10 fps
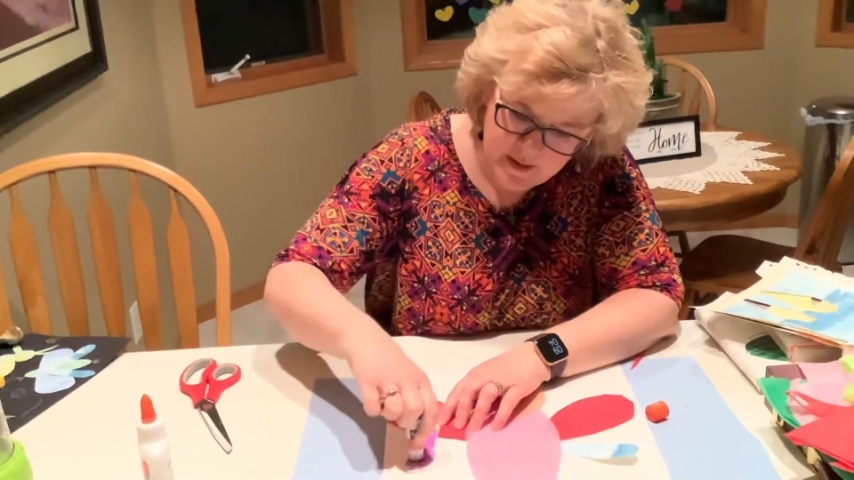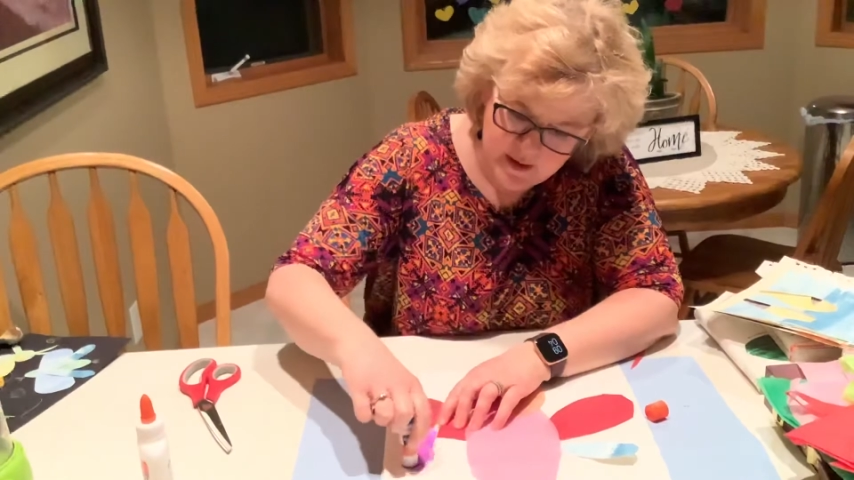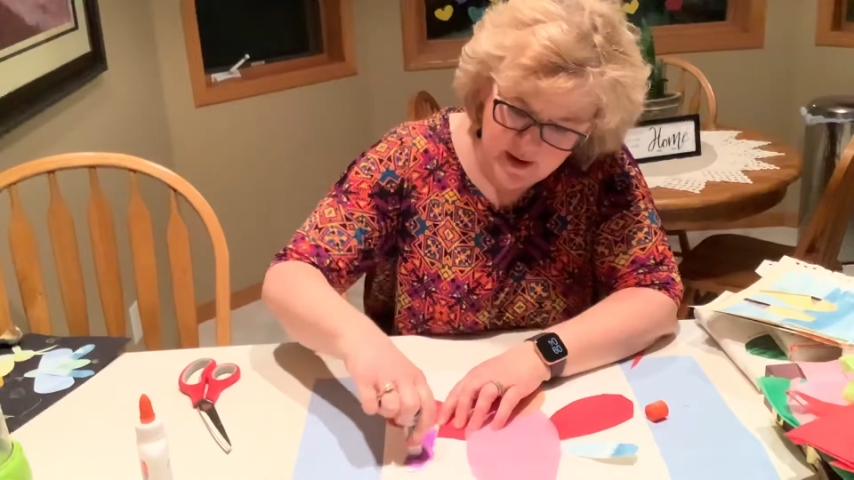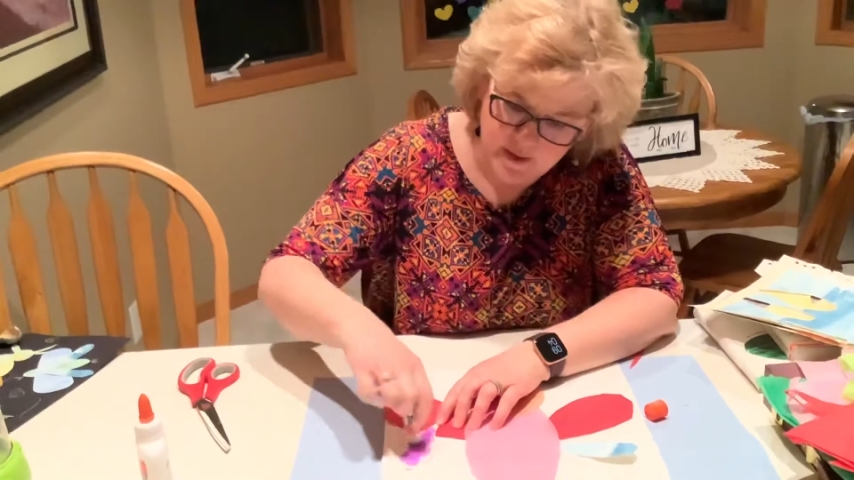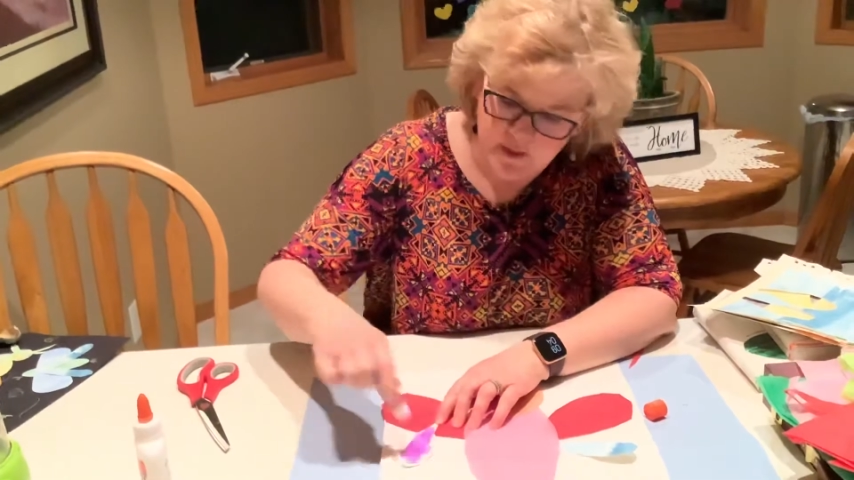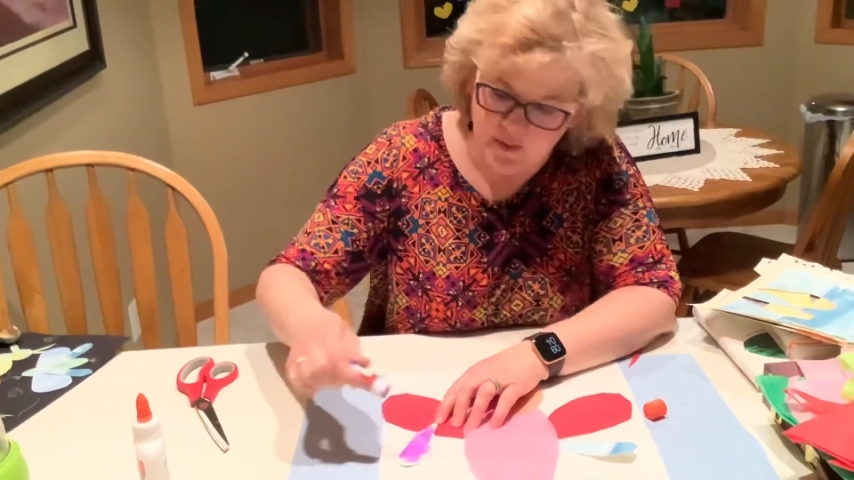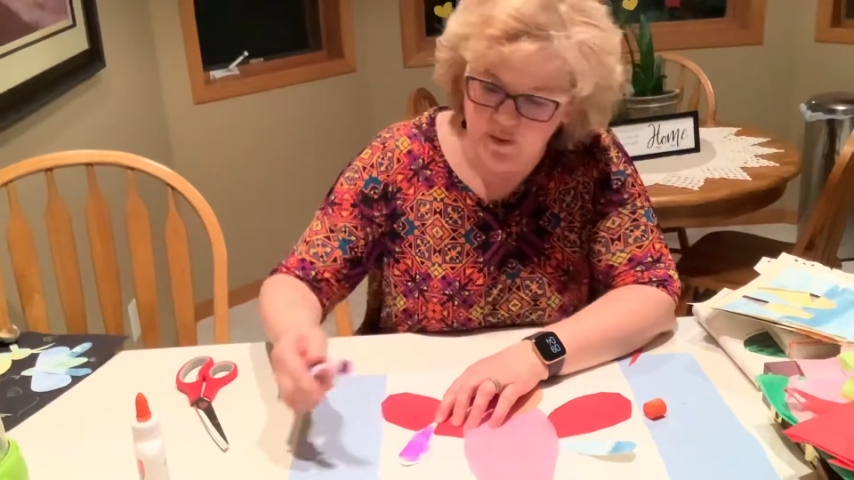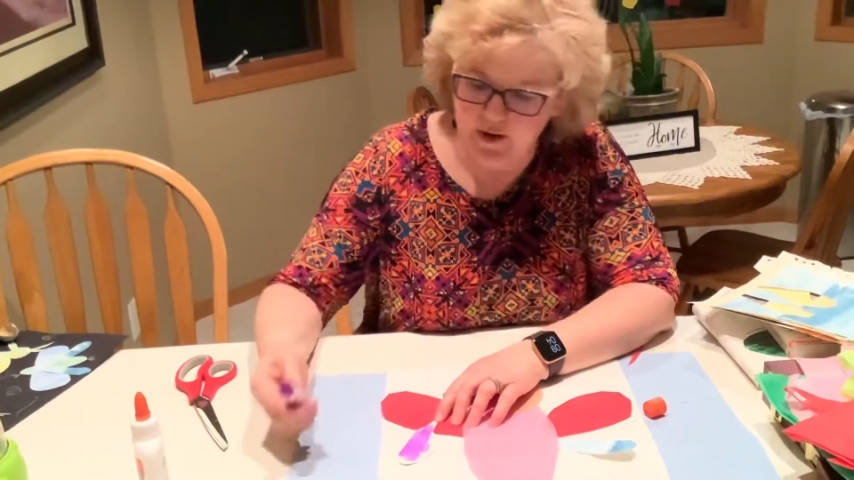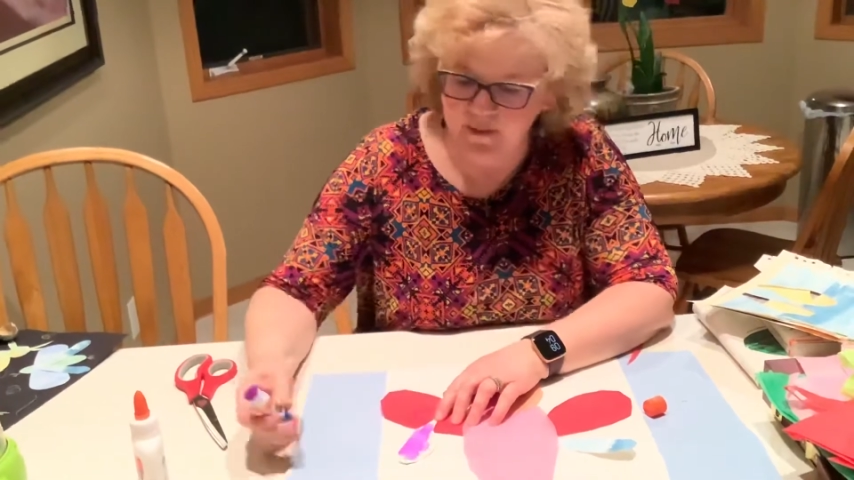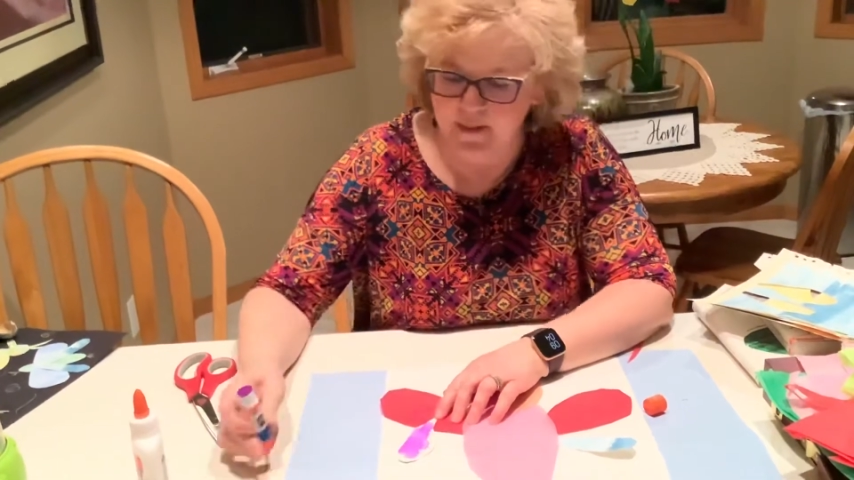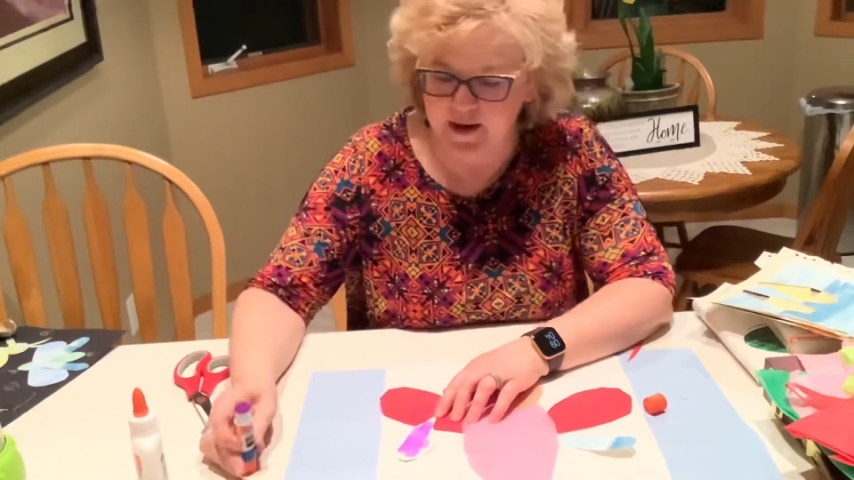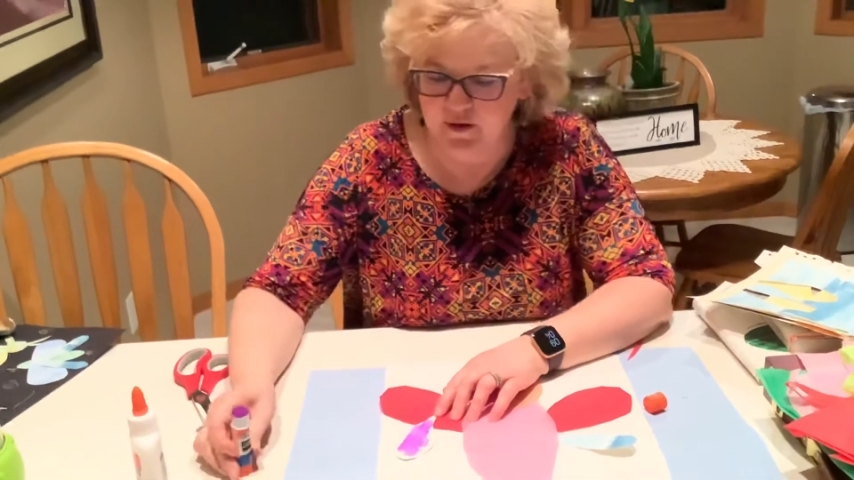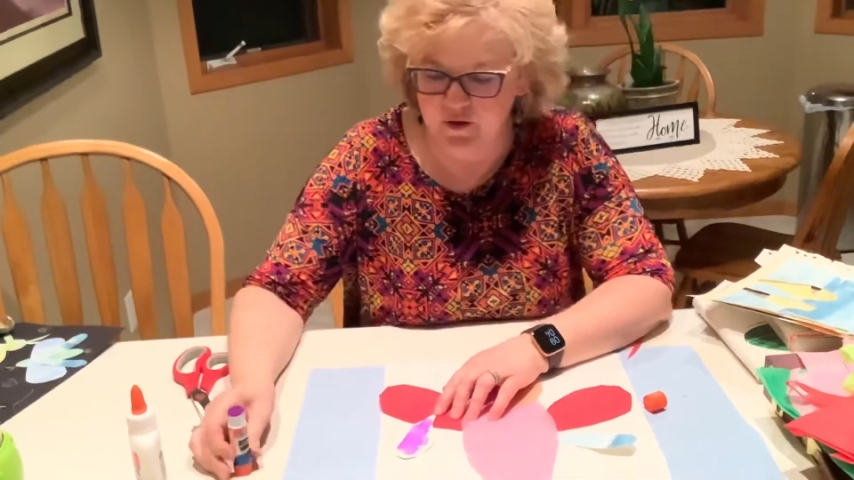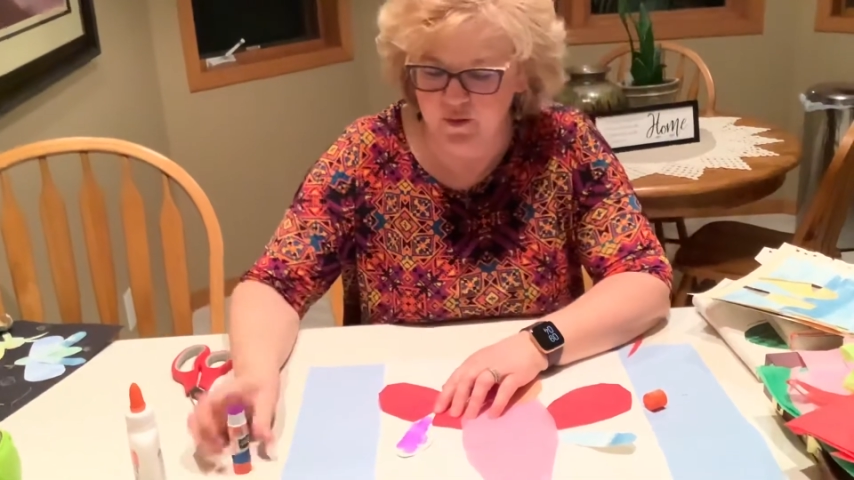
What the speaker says: I'm going to put my glue